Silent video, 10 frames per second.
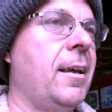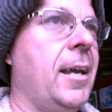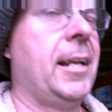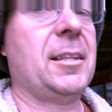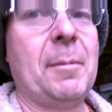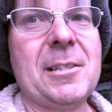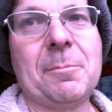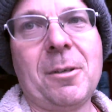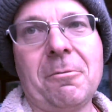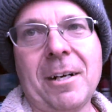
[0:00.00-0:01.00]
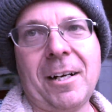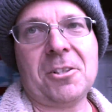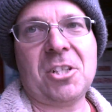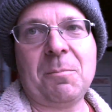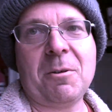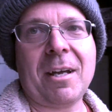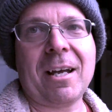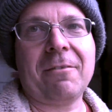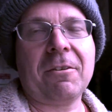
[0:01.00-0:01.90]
And it depends upon what kind of sheep you have.